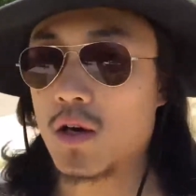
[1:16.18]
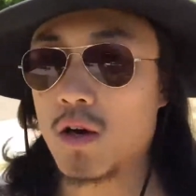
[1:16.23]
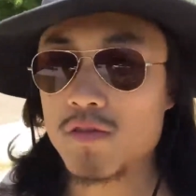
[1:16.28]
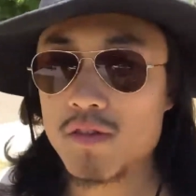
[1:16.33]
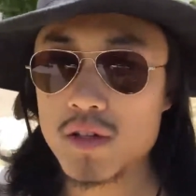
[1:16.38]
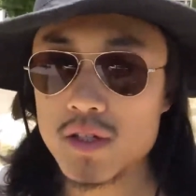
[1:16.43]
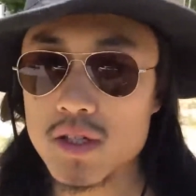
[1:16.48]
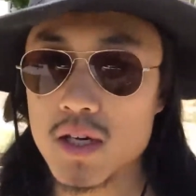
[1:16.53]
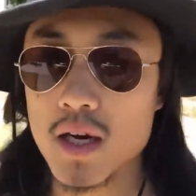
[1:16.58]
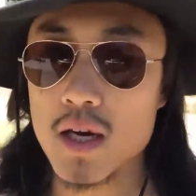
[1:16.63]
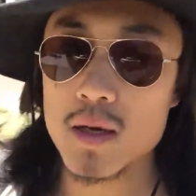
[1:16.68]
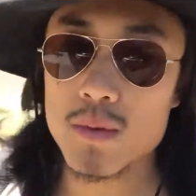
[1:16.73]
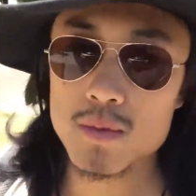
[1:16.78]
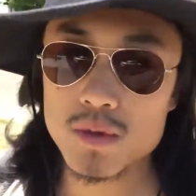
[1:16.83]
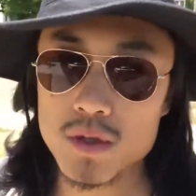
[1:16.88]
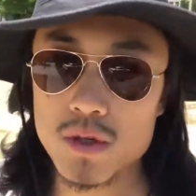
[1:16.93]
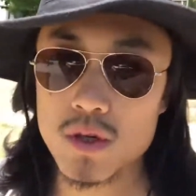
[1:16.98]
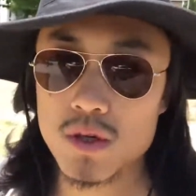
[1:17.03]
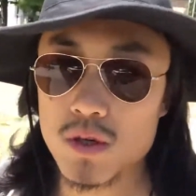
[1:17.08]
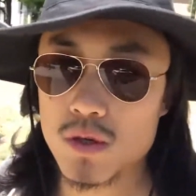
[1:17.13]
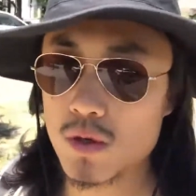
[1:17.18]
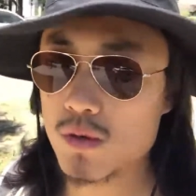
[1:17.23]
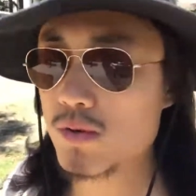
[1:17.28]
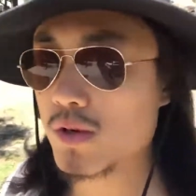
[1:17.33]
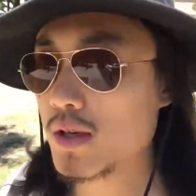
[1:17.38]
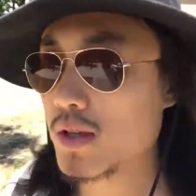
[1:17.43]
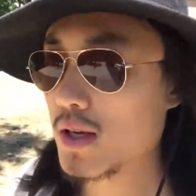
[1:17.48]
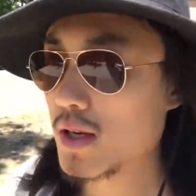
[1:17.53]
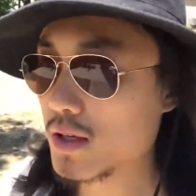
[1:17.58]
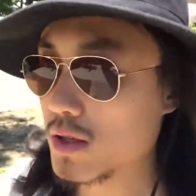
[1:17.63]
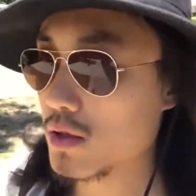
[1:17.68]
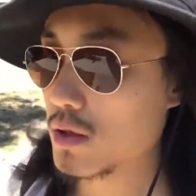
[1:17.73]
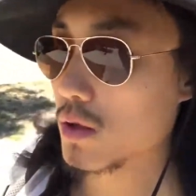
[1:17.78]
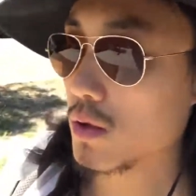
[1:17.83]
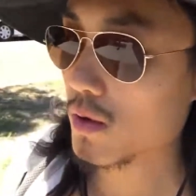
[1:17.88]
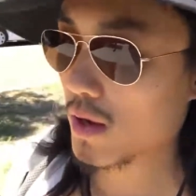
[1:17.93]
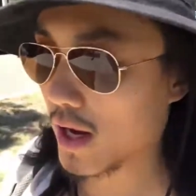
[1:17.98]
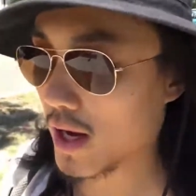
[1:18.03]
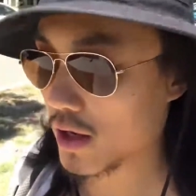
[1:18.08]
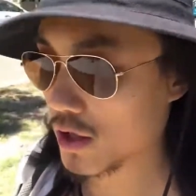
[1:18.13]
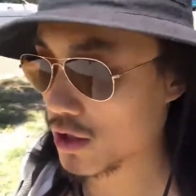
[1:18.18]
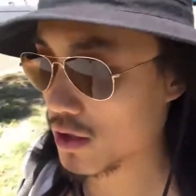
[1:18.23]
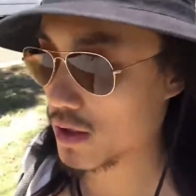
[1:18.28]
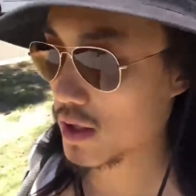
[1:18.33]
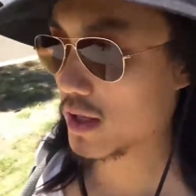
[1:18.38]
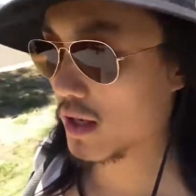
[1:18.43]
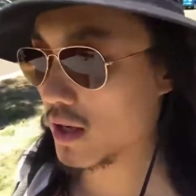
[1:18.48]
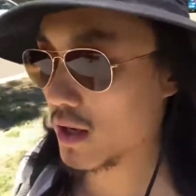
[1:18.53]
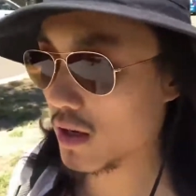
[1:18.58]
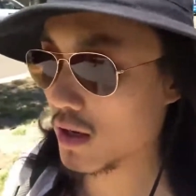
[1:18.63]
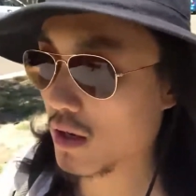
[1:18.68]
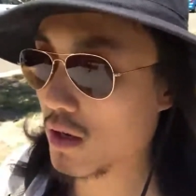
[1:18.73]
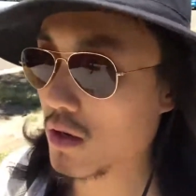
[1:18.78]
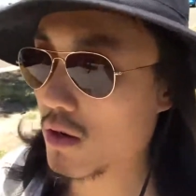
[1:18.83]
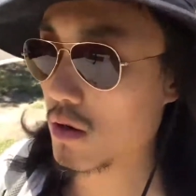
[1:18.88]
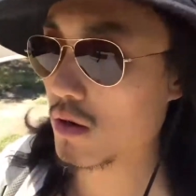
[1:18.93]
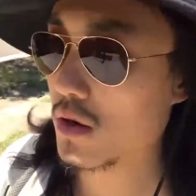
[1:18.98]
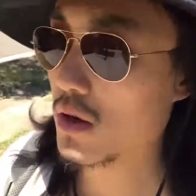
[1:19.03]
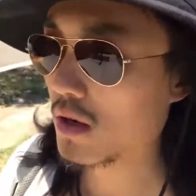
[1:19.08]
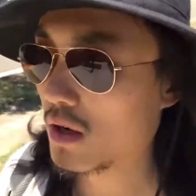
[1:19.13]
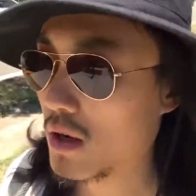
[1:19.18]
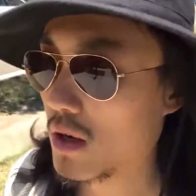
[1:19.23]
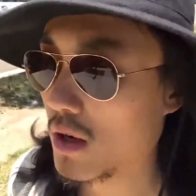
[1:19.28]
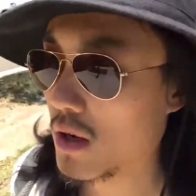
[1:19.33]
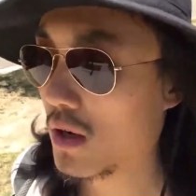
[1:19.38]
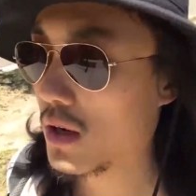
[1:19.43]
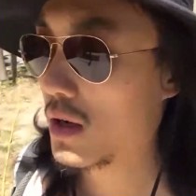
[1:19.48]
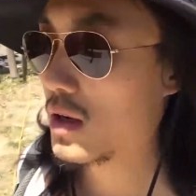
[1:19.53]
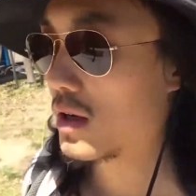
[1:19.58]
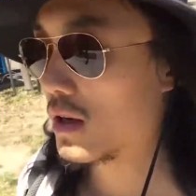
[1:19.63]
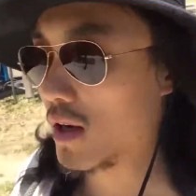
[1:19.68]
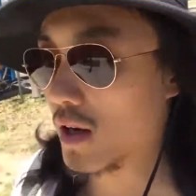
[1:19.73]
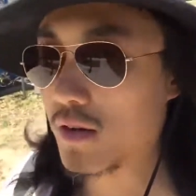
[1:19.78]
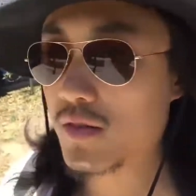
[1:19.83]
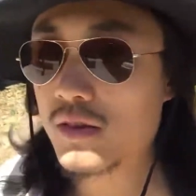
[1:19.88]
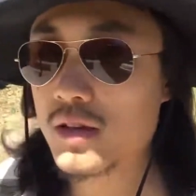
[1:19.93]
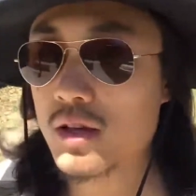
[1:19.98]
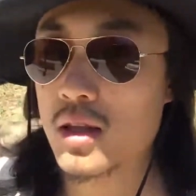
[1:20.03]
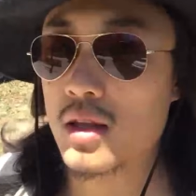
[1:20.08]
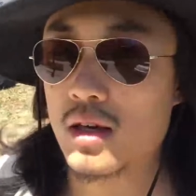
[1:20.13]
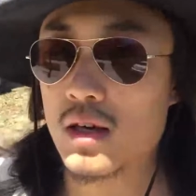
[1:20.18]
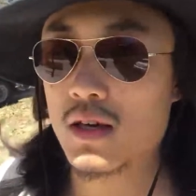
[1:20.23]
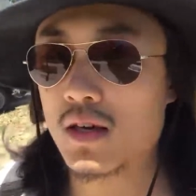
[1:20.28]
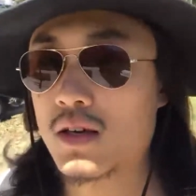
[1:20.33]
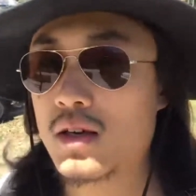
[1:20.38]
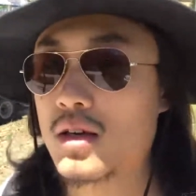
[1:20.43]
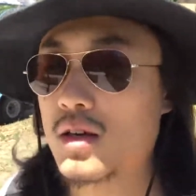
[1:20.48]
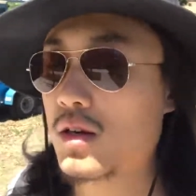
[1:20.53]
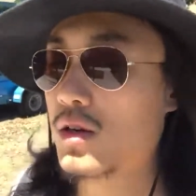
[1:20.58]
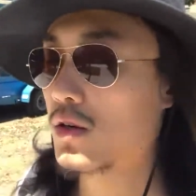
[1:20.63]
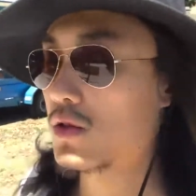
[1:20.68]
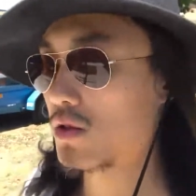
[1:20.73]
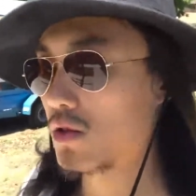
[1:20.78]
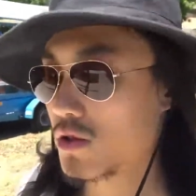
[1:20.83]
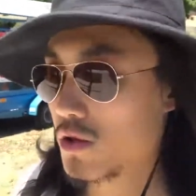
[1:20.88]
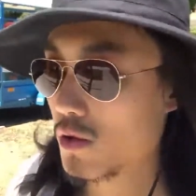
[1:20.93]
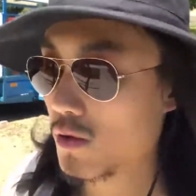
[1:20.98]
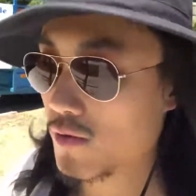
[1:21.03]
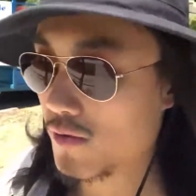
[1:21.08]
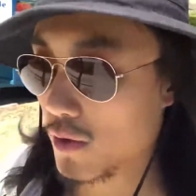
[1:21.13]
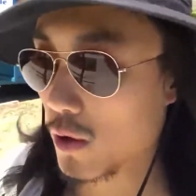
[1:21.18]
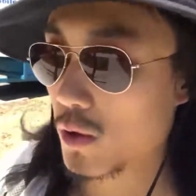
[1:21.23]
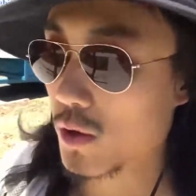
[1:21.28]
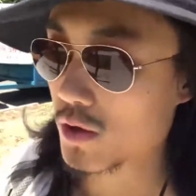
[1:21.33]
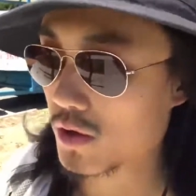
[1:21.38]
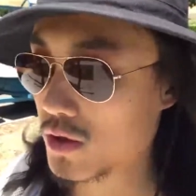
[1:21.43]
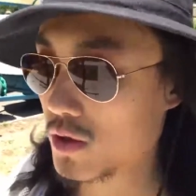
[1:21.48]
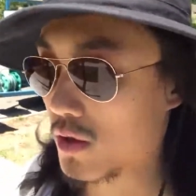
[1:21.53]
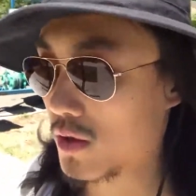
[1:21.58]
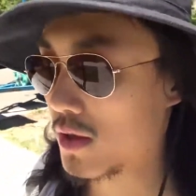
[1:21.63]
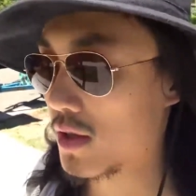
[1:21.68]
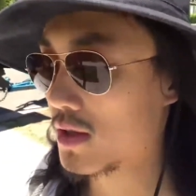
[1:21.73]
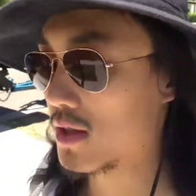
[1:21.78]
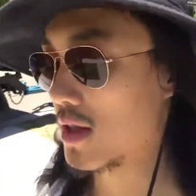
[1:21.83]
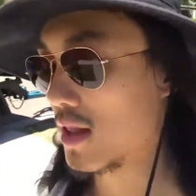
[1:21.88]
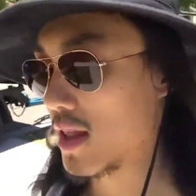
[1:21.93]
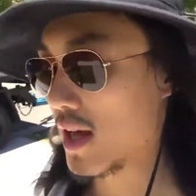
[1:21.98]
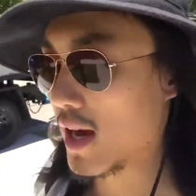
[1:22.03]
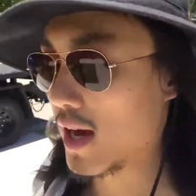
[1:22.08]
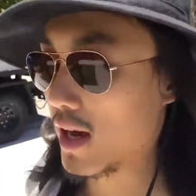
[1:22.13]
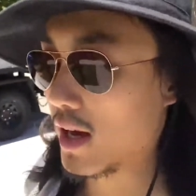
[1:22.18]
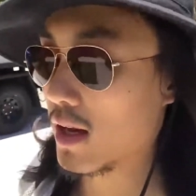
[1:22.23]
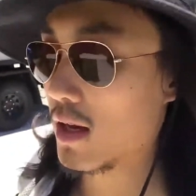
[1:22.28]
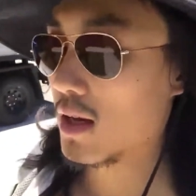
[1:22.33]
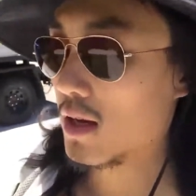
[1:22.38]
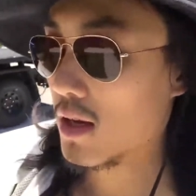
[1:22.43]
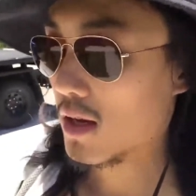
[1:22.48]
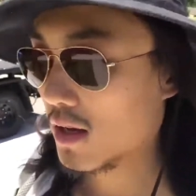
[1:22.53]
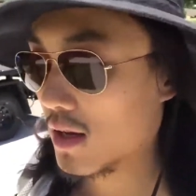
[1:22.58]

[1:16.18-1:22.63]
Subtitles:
And oftentimes you realize you don't actually hear everything, you know, because you're so focused on this and that.